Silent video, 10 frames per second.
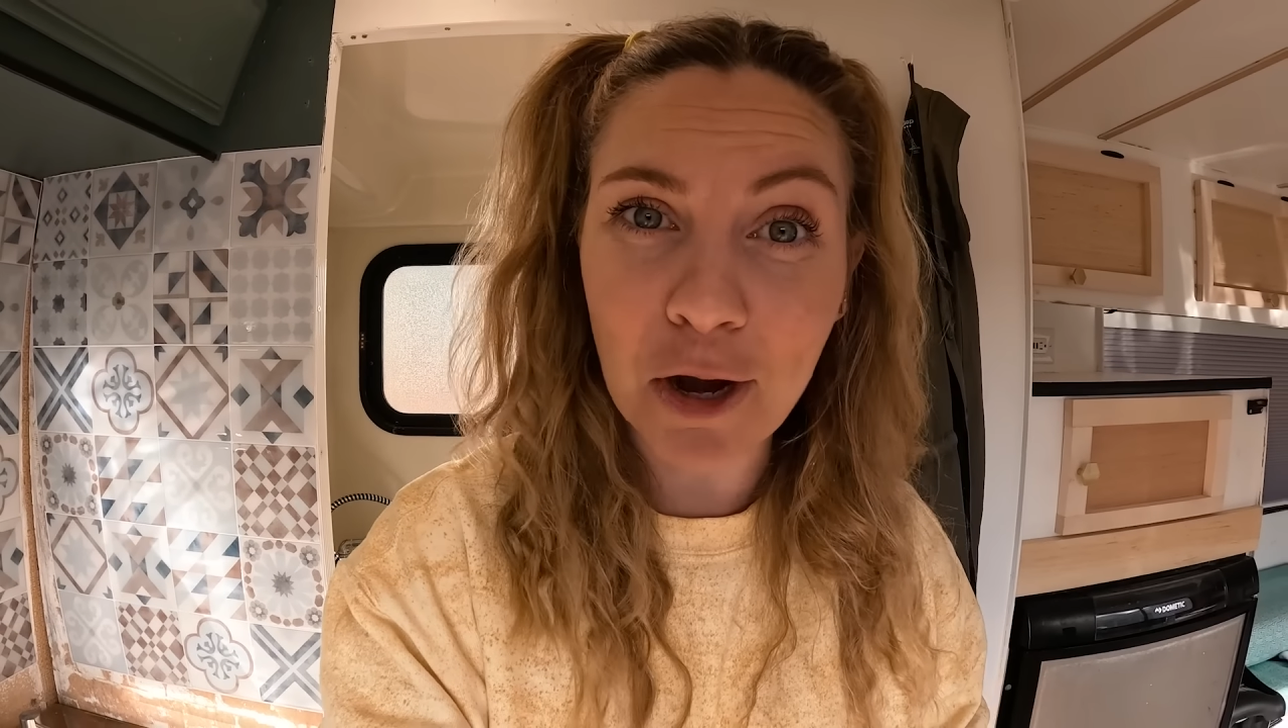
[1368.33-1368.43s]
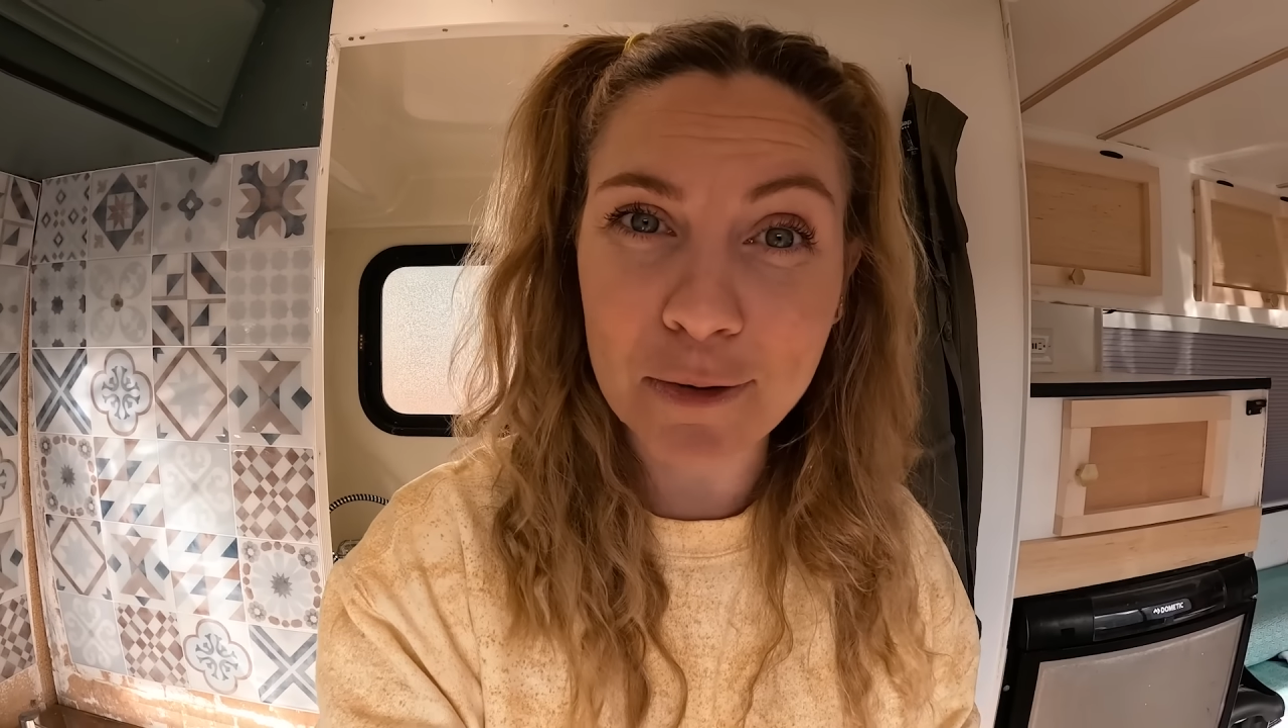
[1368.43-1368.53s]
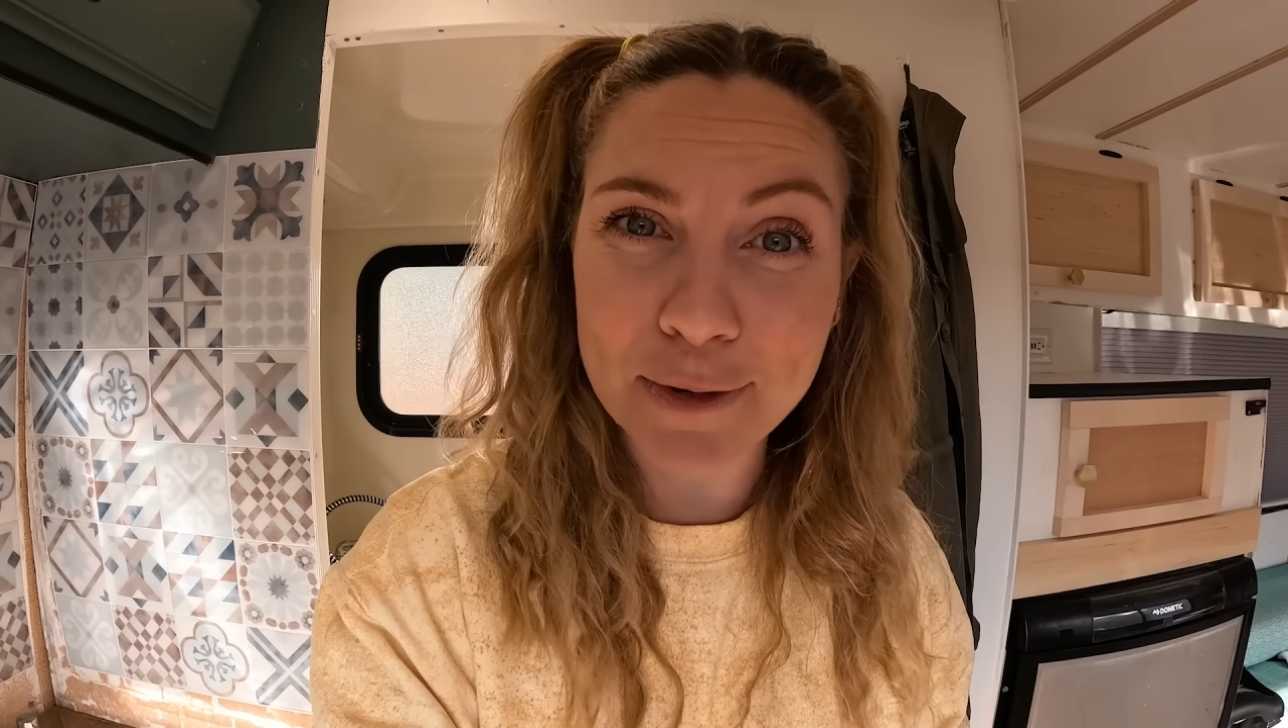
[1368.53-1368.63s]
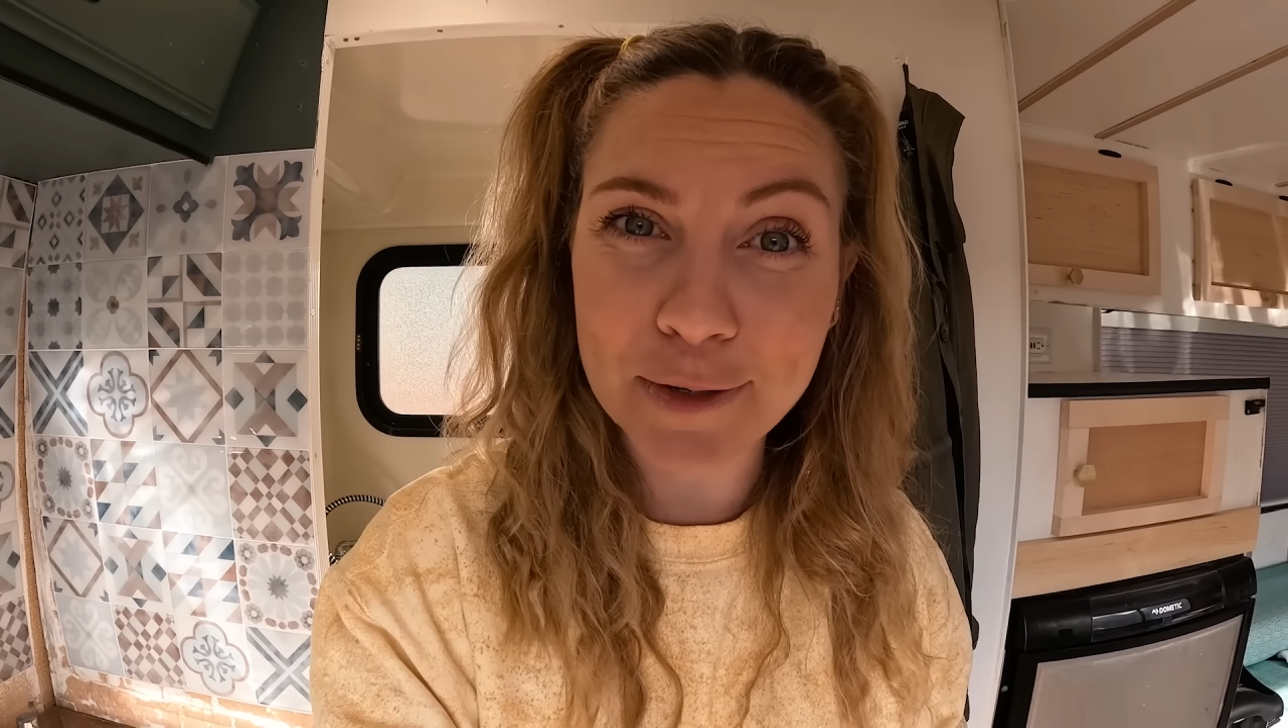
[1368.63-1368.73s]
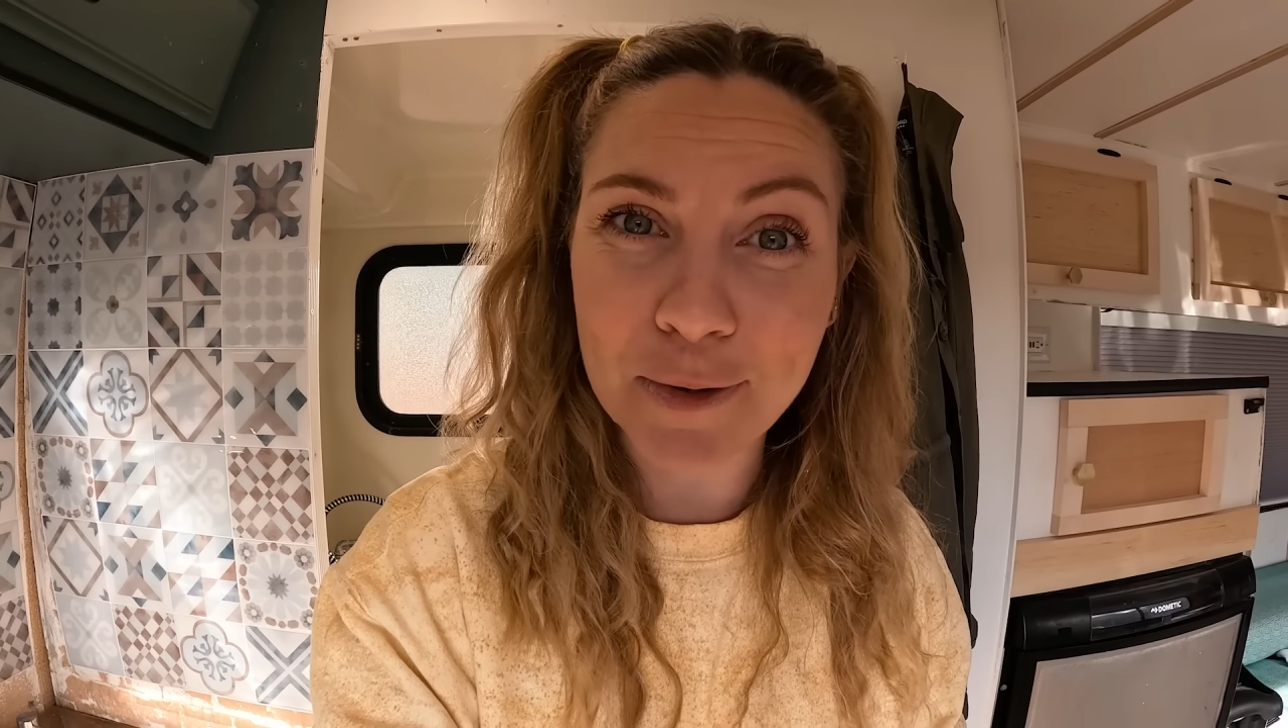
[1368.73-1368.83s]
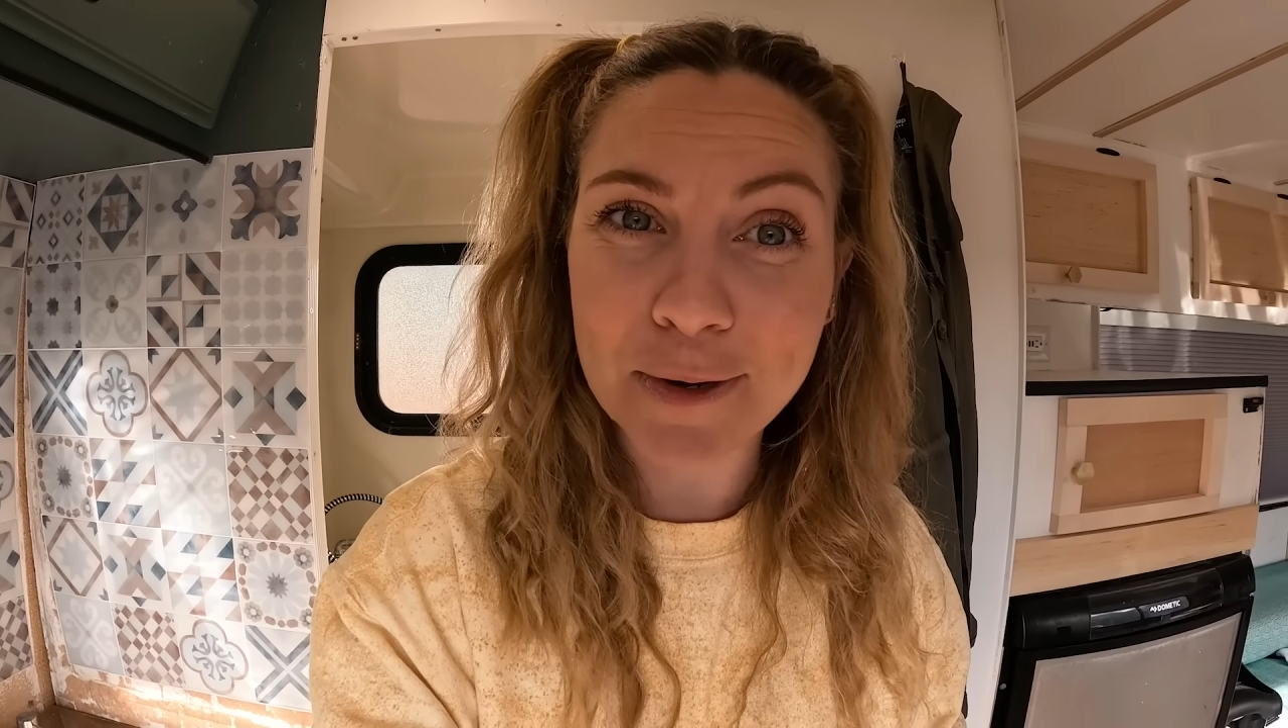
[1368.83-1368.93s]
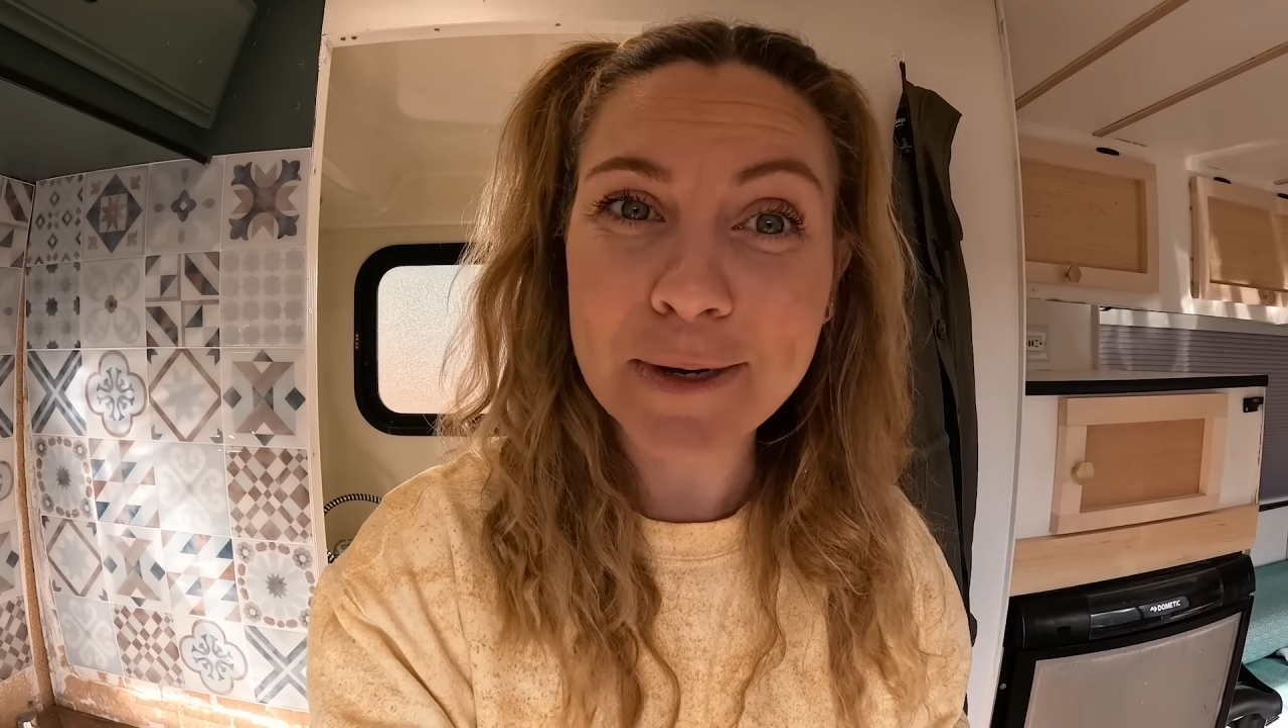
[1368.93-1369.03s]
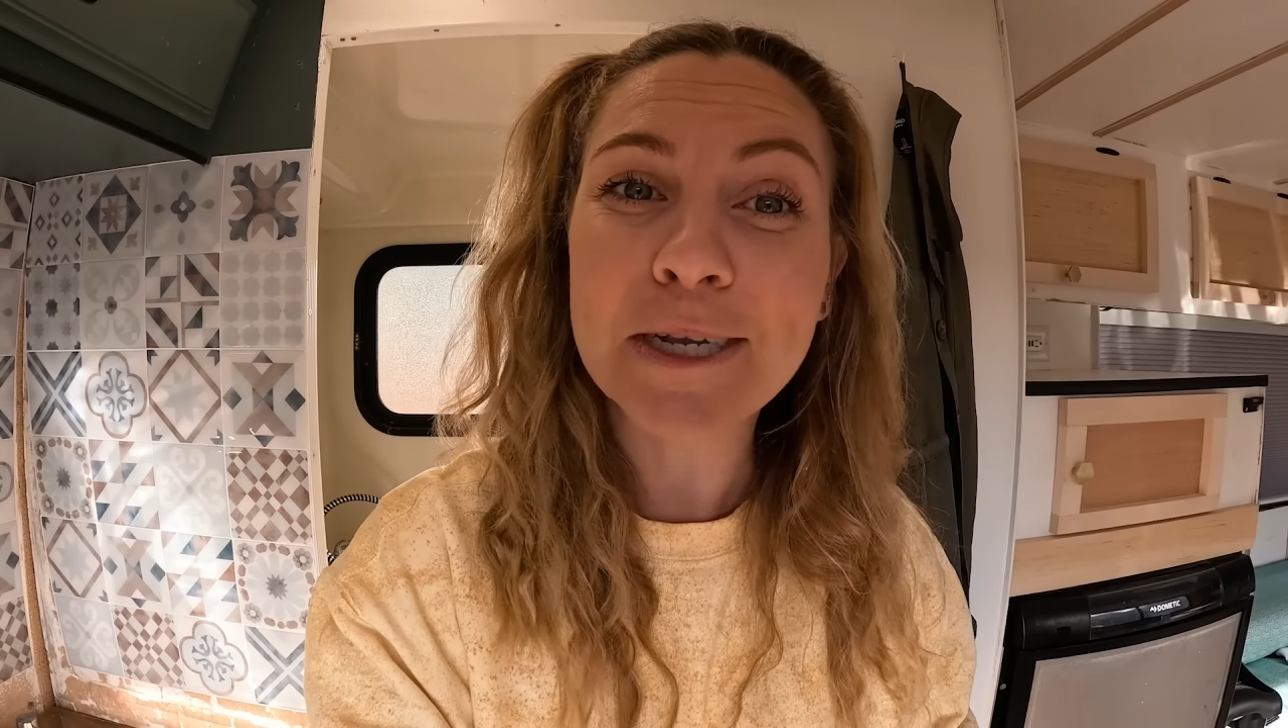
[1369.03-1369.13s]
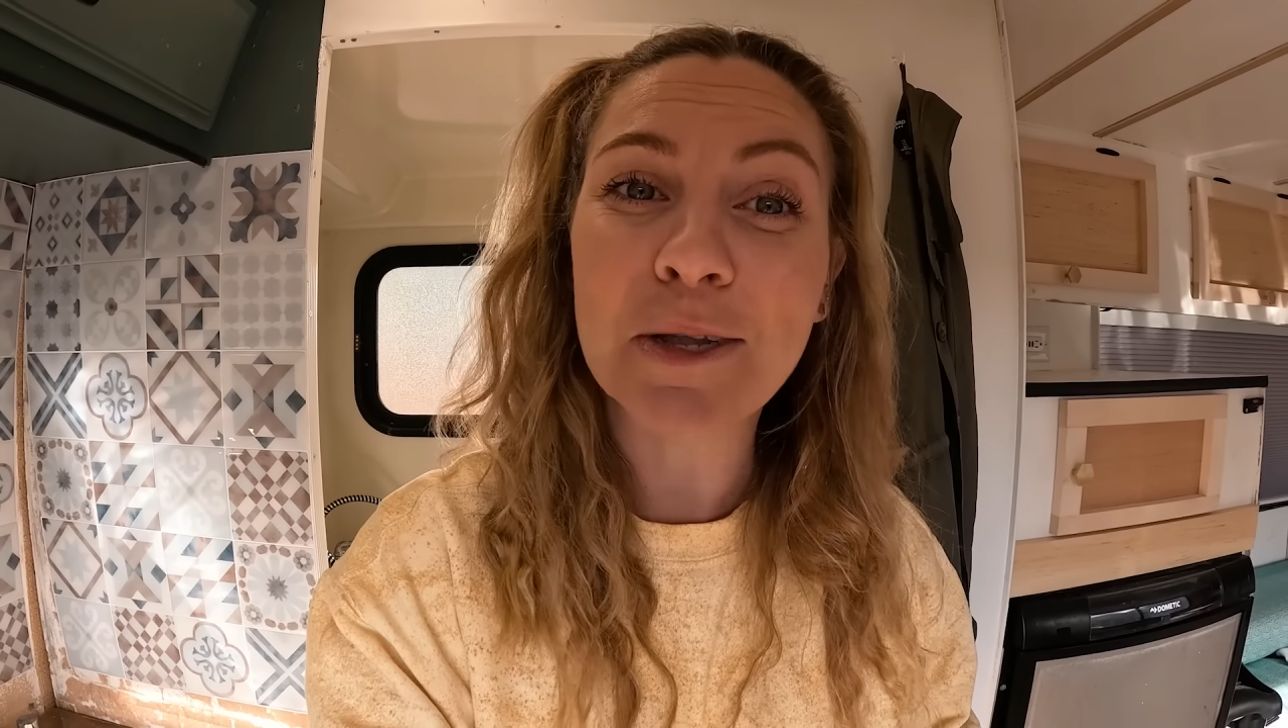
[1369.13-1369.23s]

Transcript: hardware store